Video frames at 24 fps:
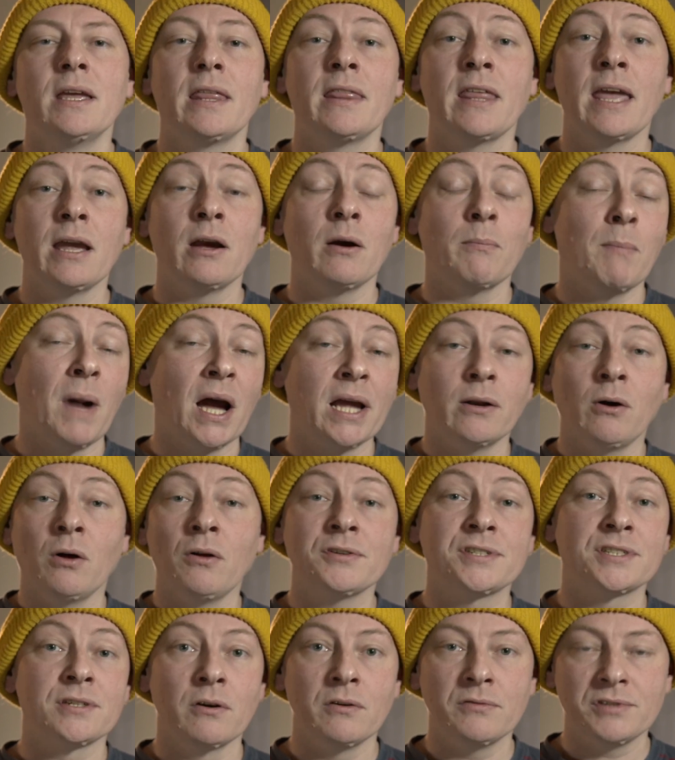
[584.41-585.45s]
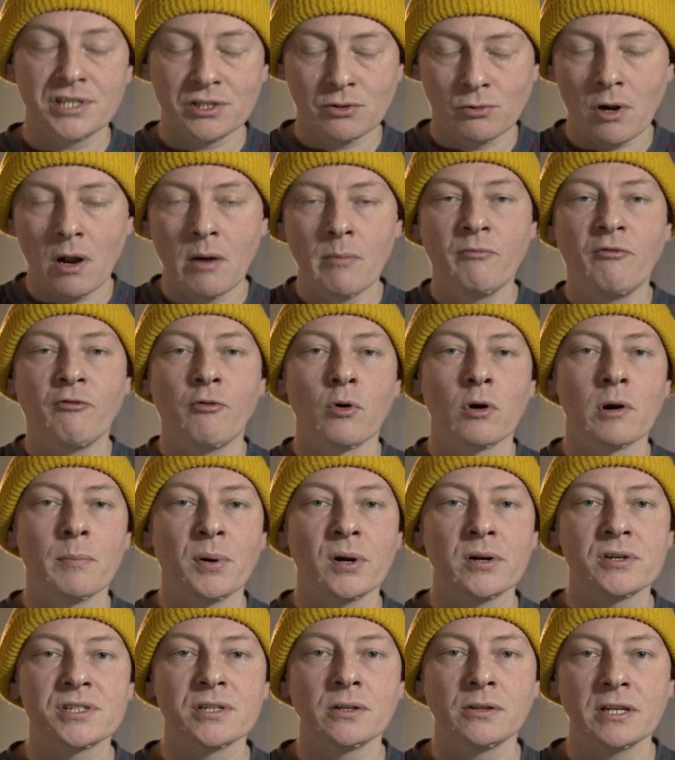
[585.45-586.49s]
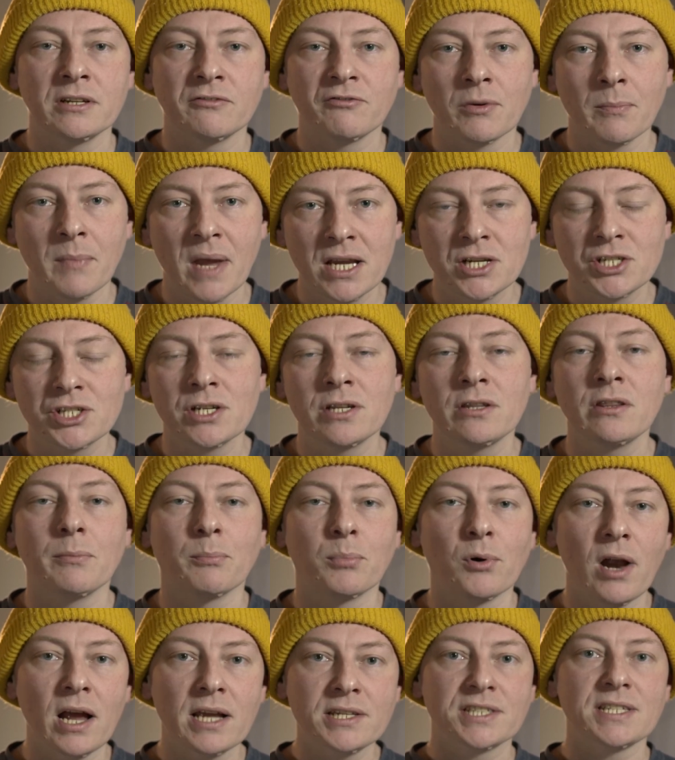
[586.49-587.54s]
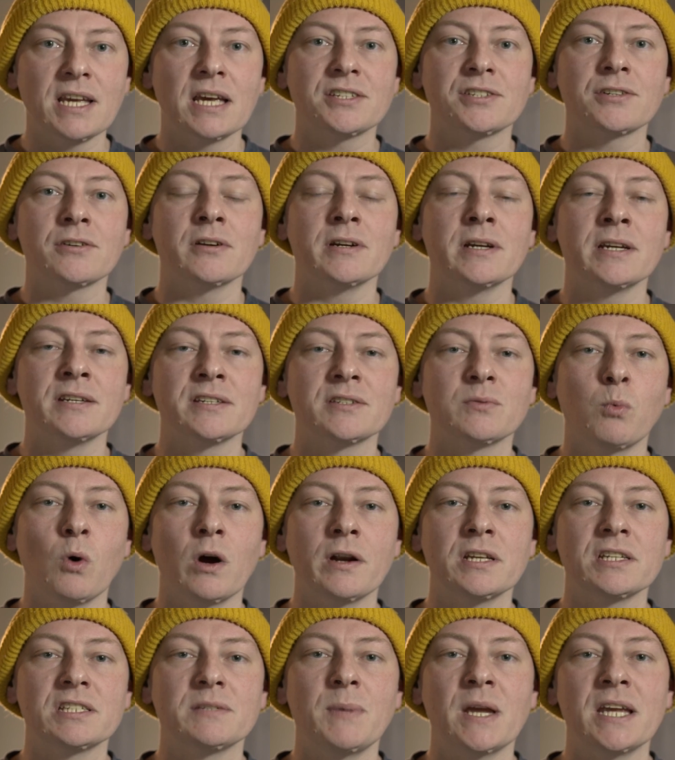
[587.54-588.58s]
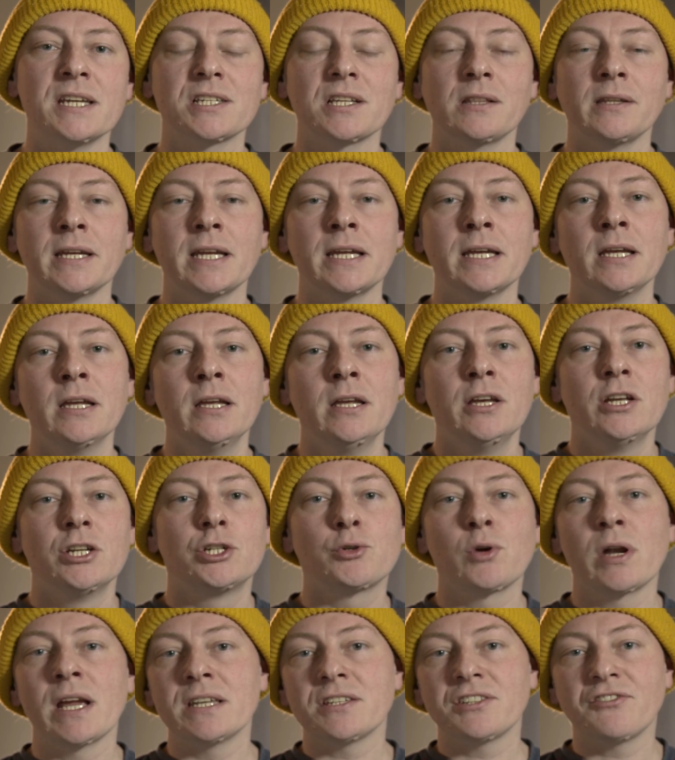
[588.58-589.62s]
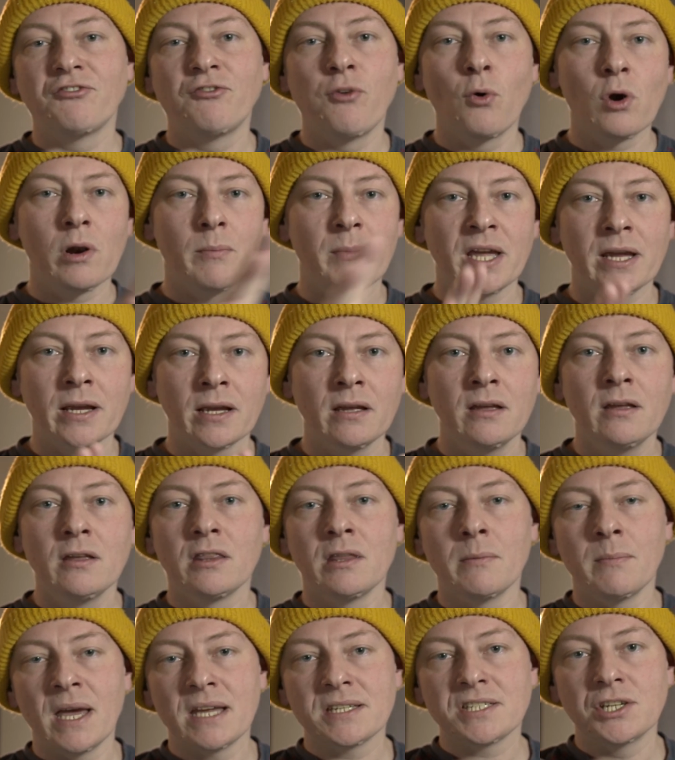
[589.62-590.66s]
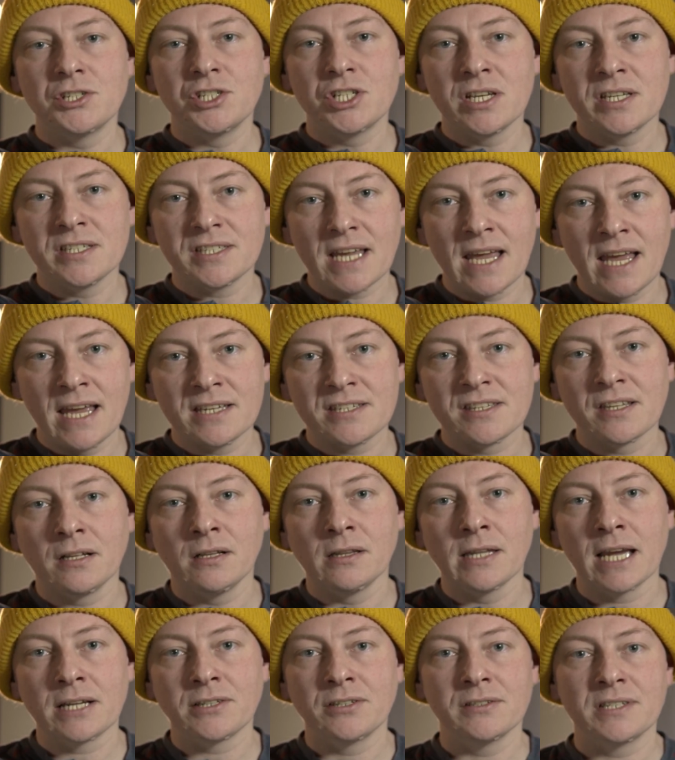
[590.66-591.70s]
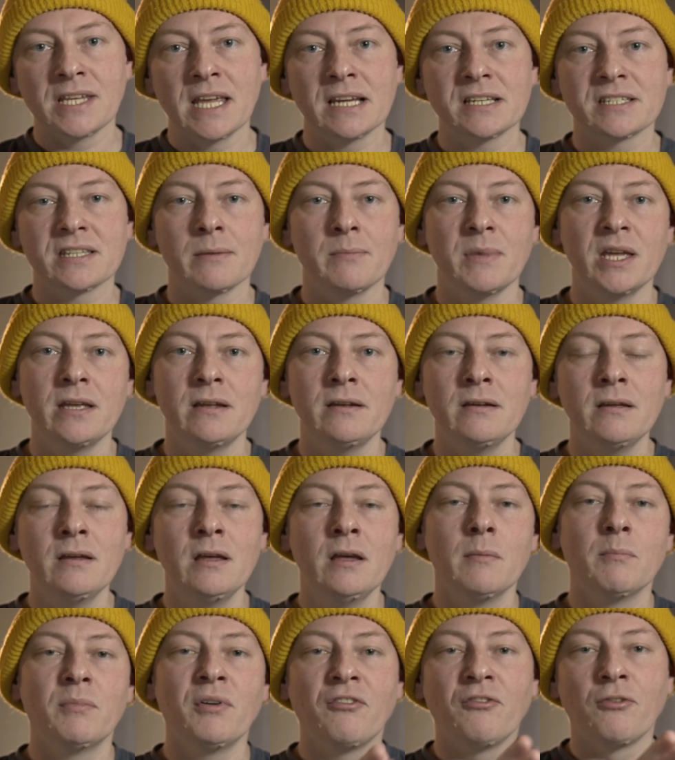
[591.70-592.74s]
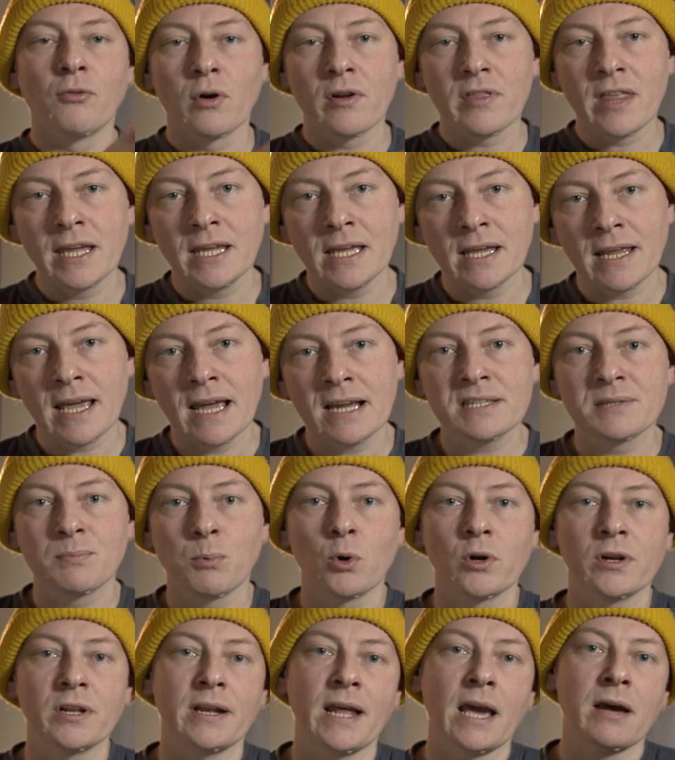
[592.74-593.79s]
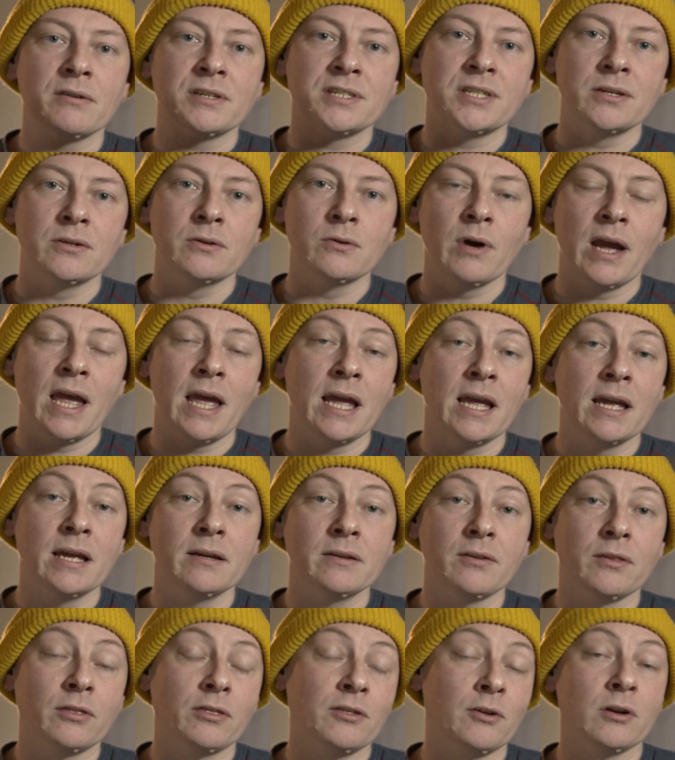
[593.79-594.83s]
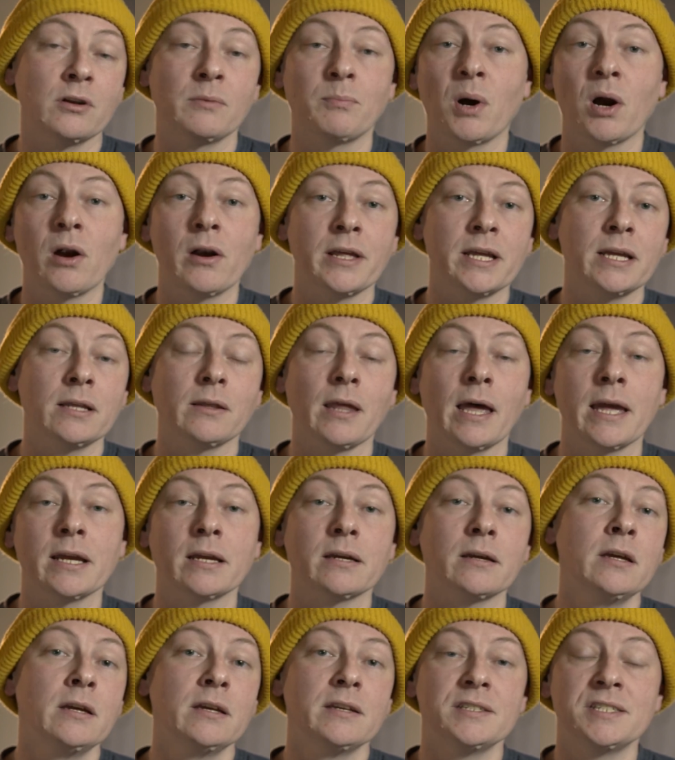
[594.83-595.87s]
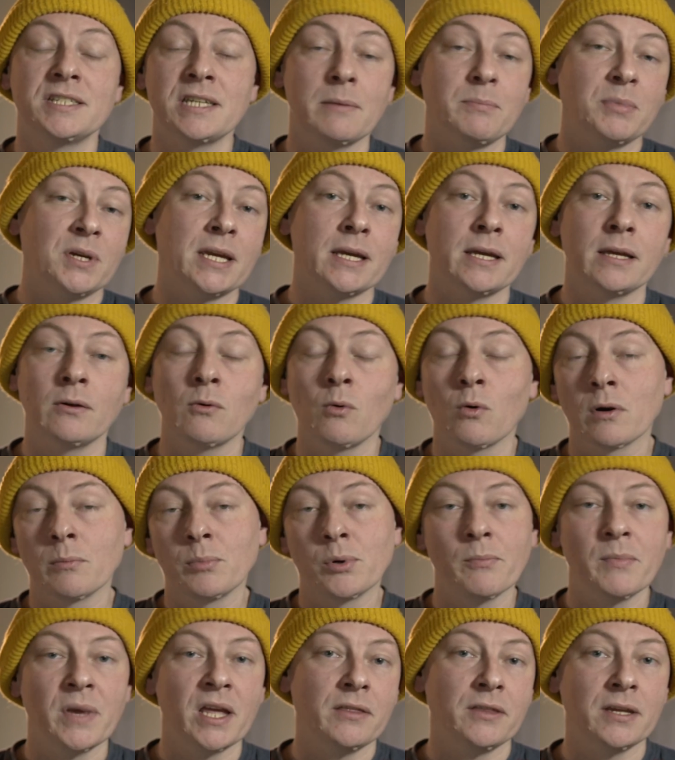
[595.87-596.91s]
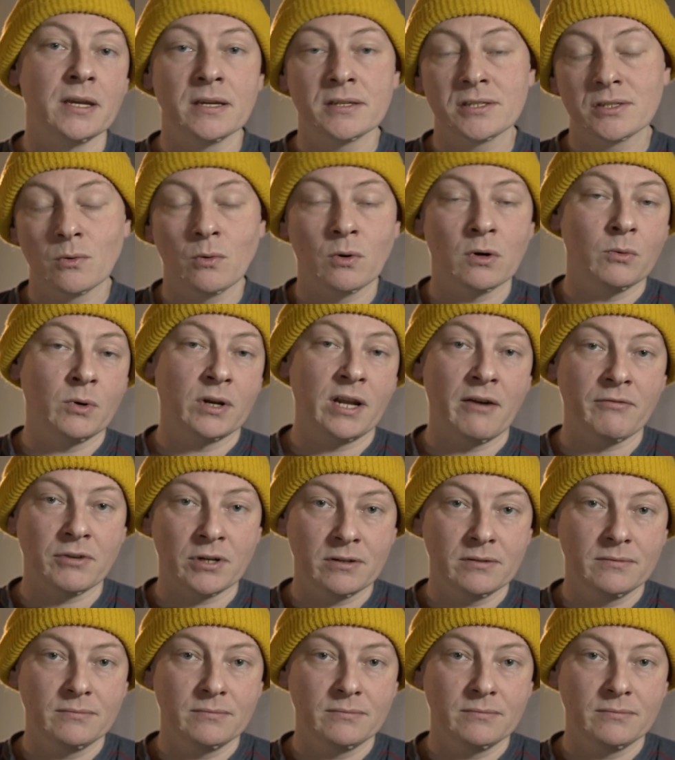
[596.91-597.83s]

They might also scrub for personal information. The processor is what is basically transforming the messages as the collector takes them in before they get exported out to a third party like Zipkin or Prometheus or whatever.